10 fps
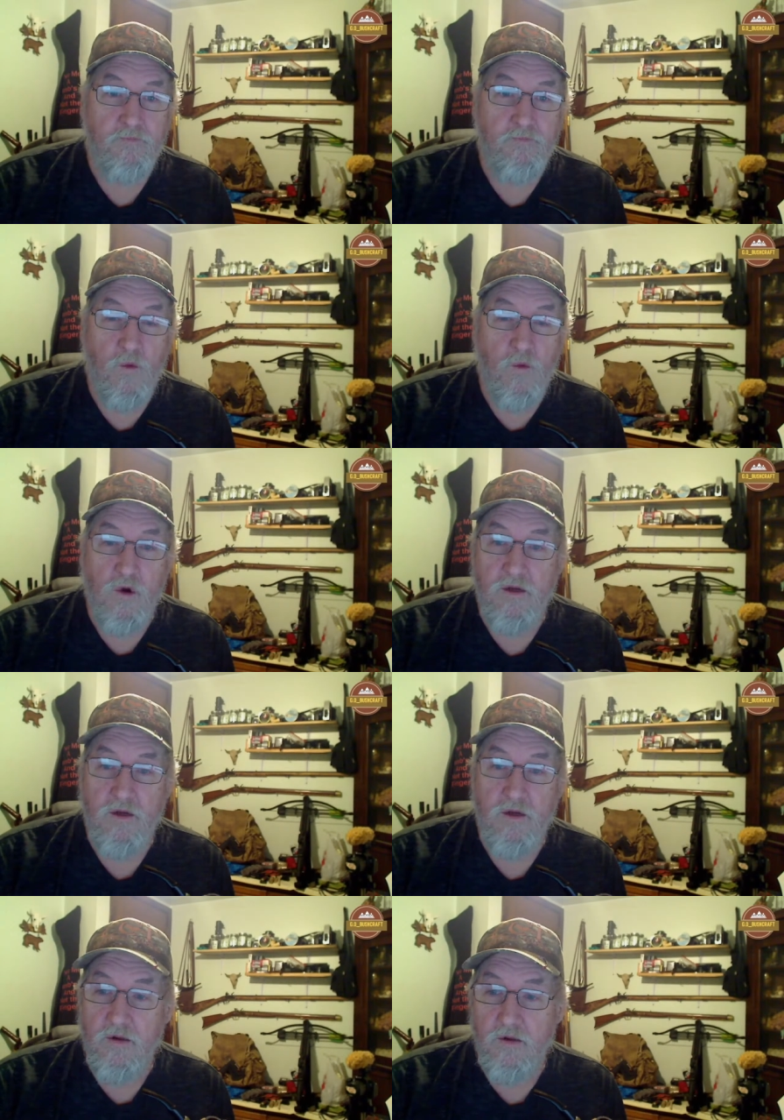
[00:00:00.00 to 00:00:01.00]

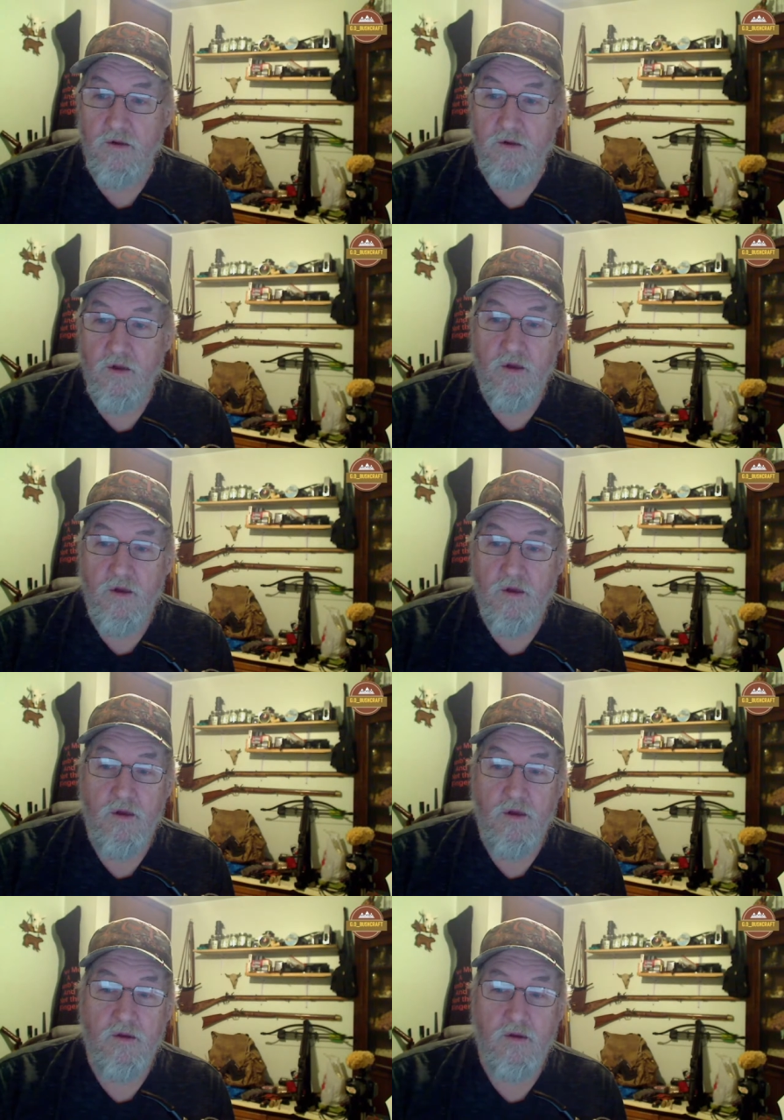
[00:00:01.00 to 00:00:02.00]
warning,
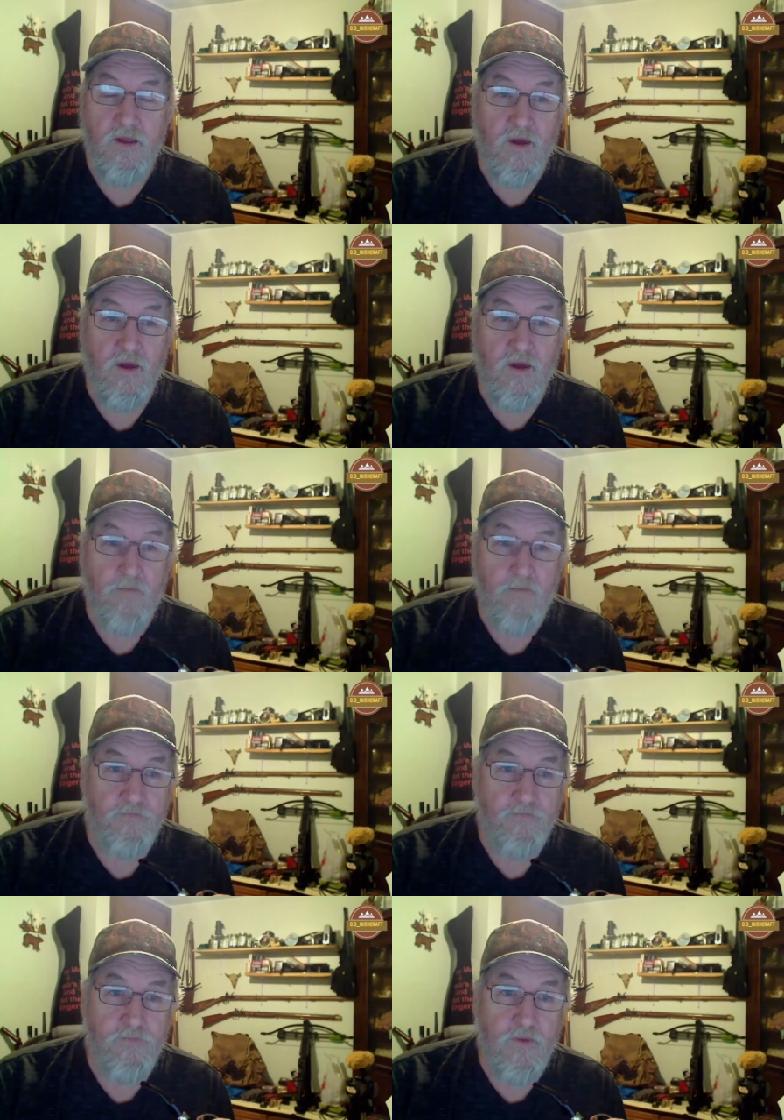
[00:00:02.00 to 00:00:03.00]
leave it up,
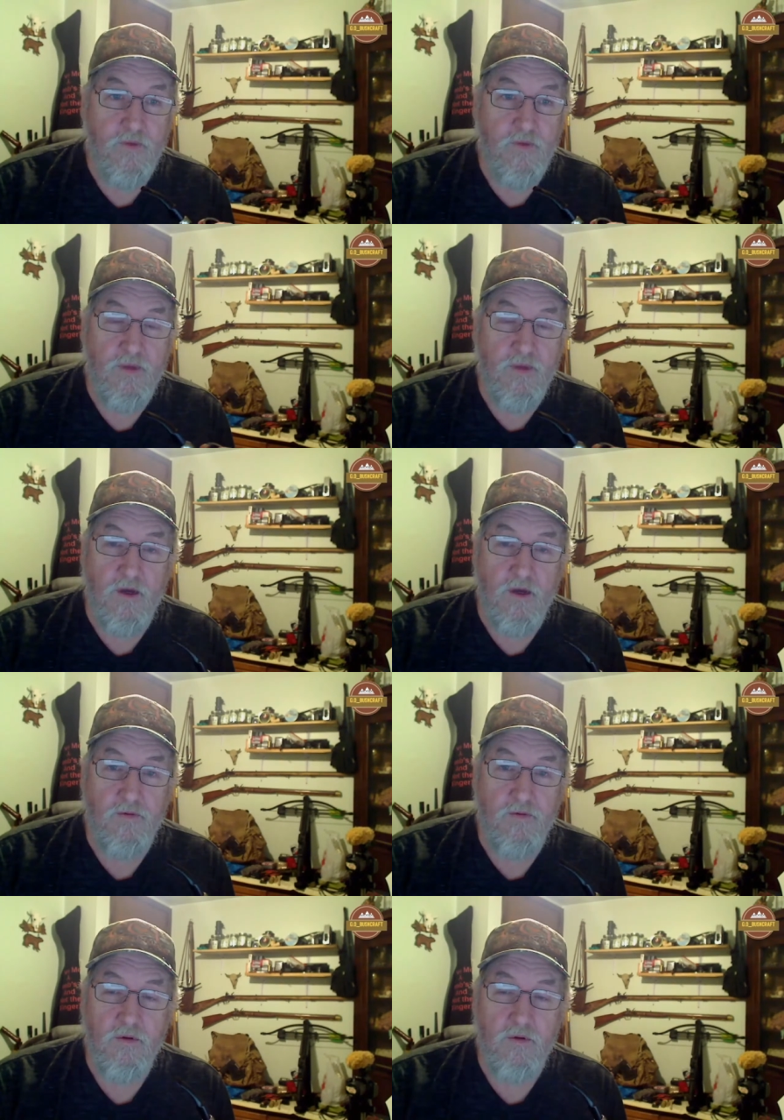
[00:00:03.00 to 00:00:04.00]
because